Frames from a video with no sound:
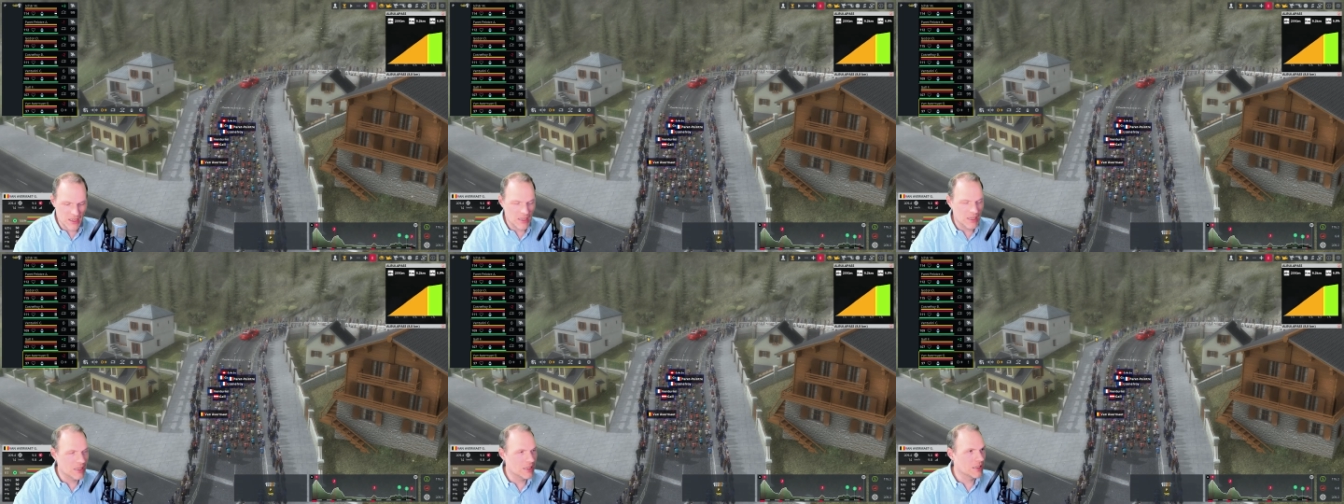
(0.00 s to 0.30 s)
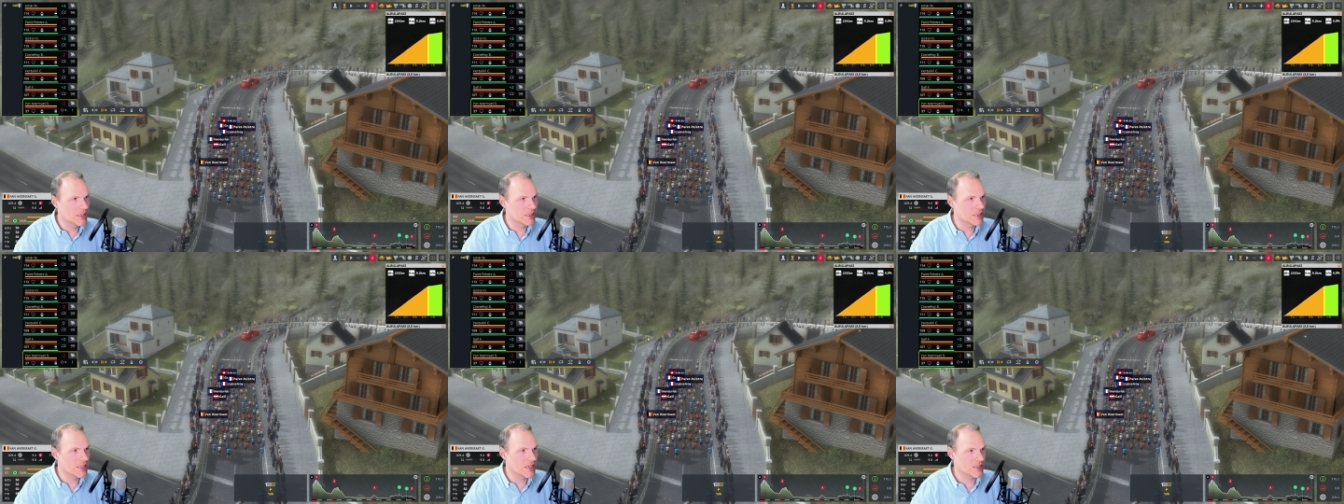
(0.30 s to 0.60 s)

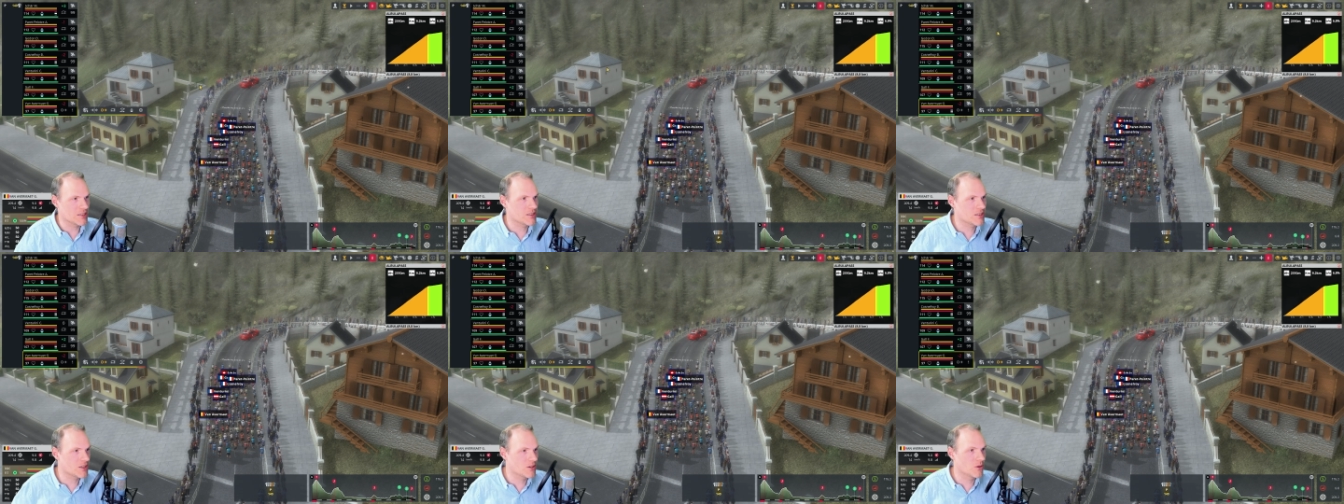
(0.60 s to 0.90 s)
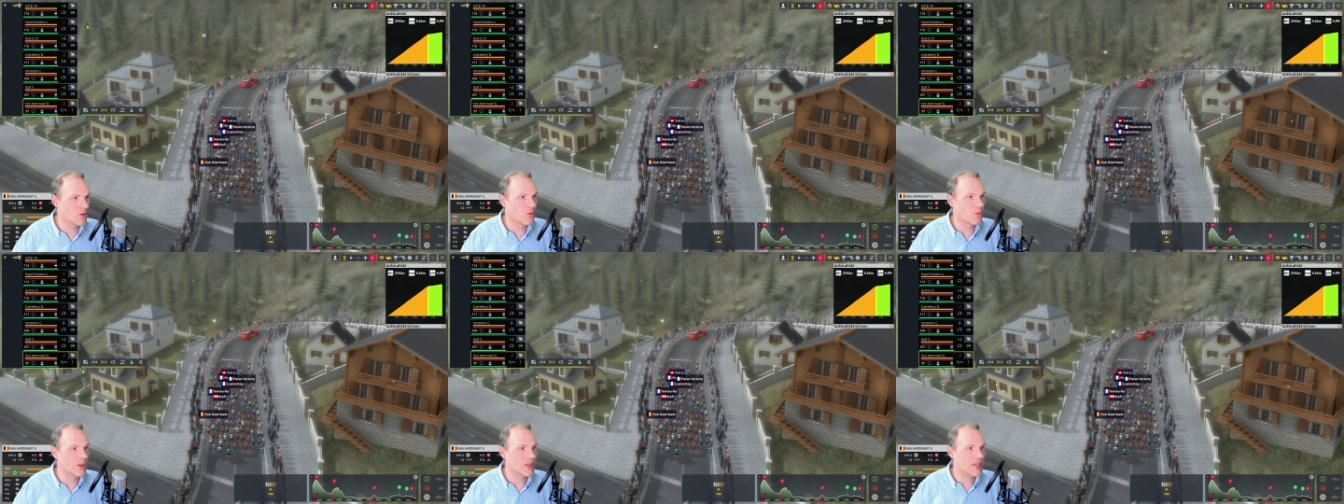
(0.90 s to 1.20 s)
Yes,
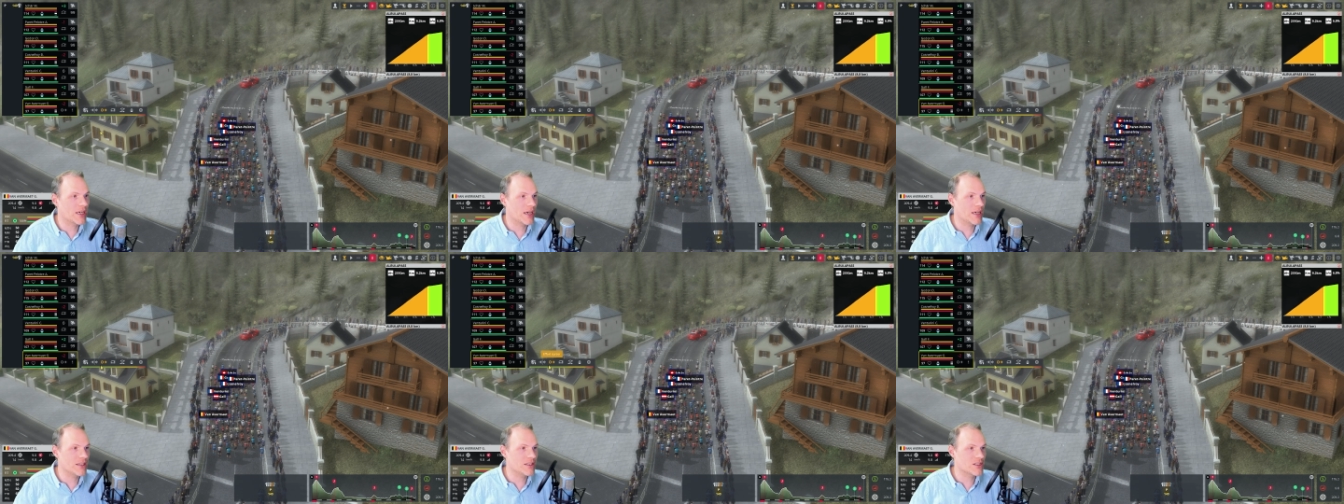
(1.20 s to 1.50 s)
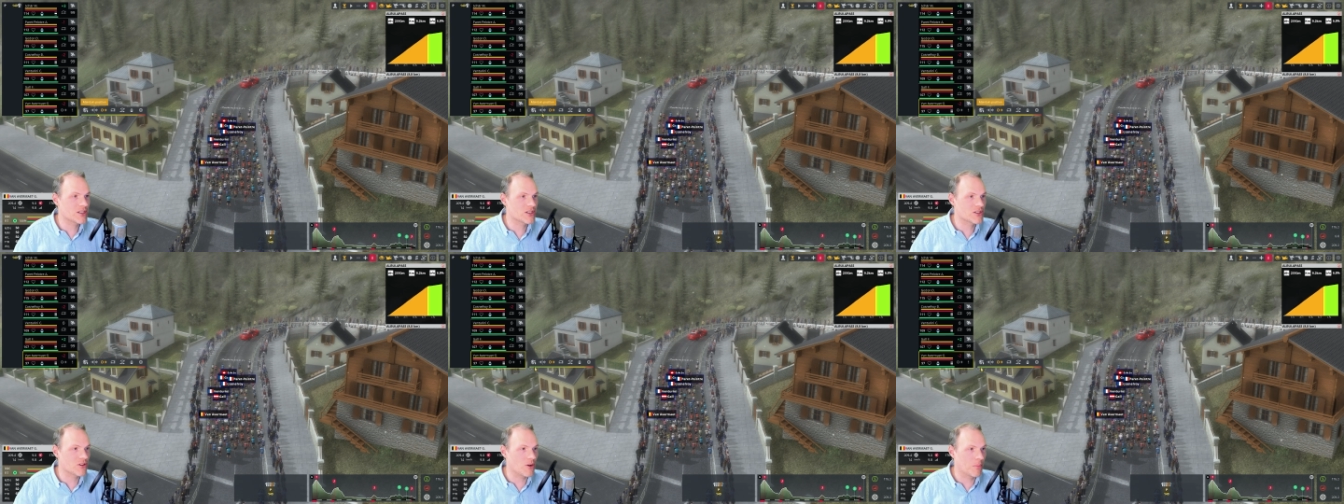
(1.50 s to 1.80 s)
so we can
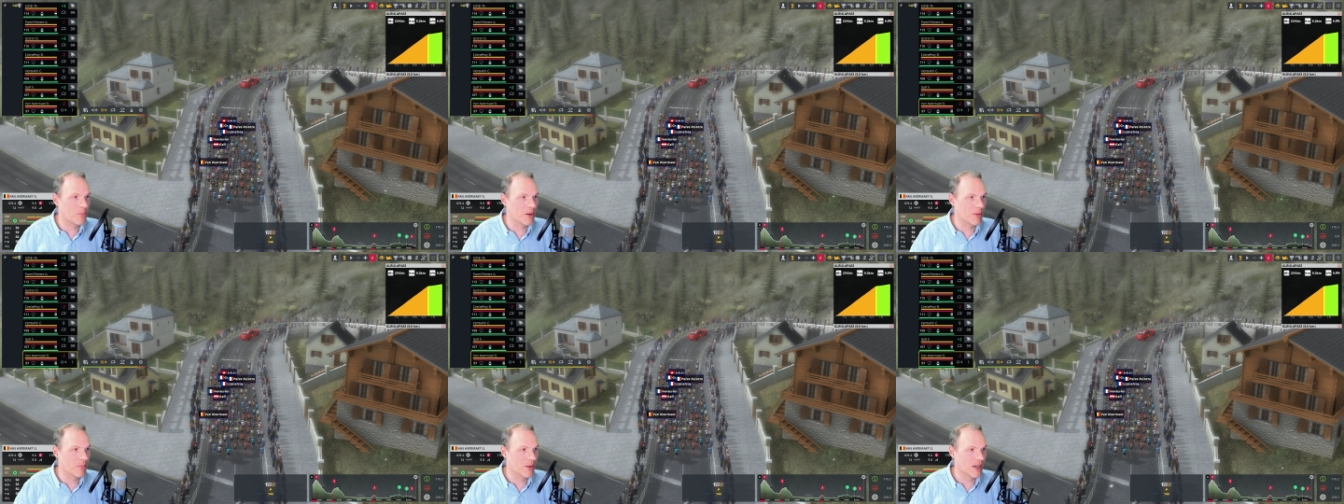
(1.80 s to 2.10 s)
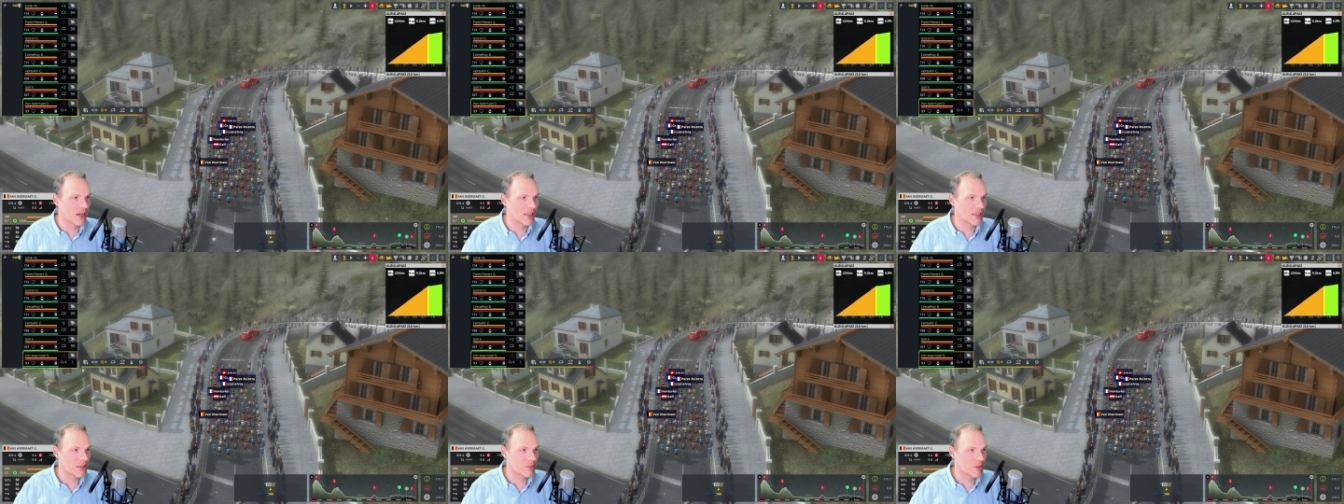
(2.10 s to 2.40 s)
stop him a
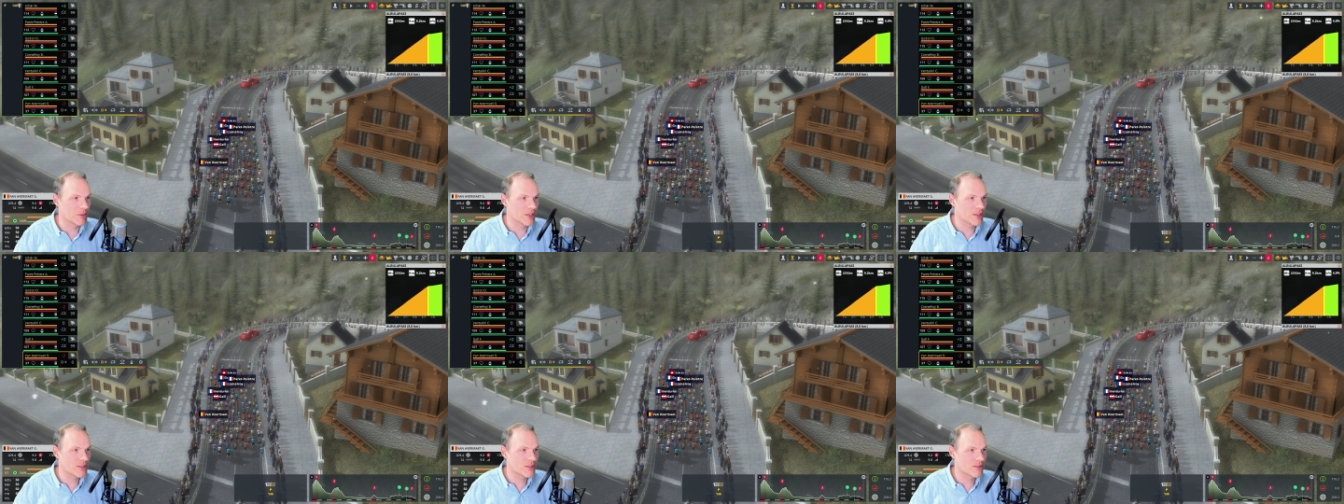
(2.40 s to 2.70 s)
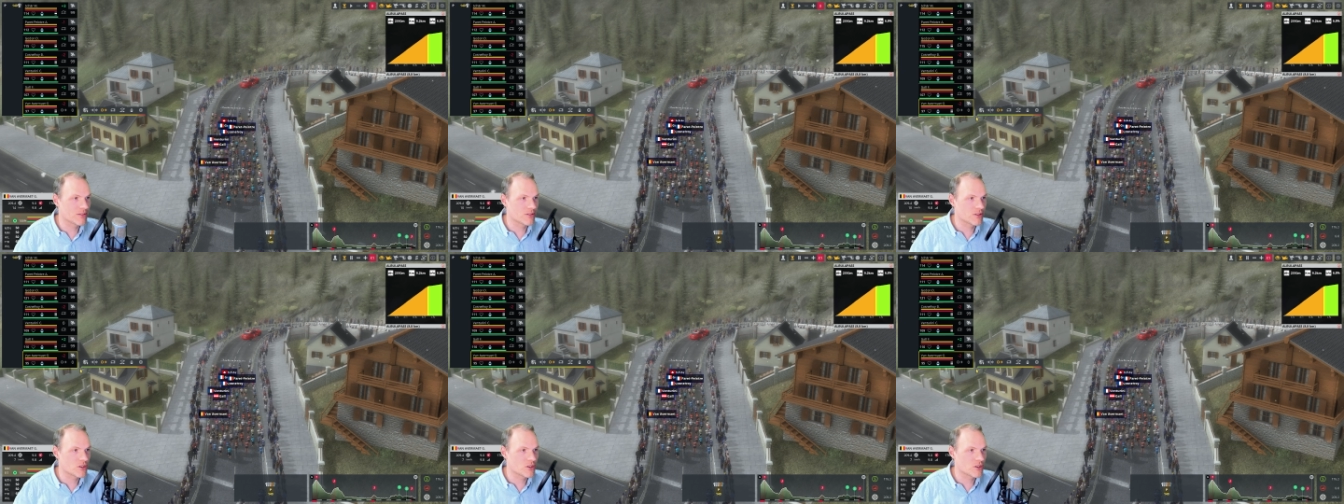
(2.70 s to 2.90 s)
little bit,